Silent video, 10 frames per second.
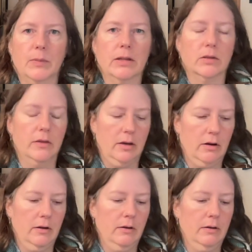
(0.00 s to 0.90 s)
based on
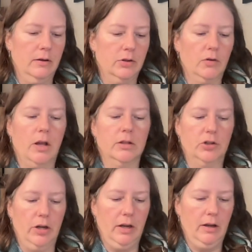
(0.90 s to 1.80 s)
their
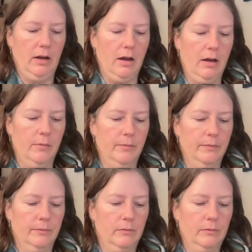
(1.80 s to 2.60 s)
astrology um,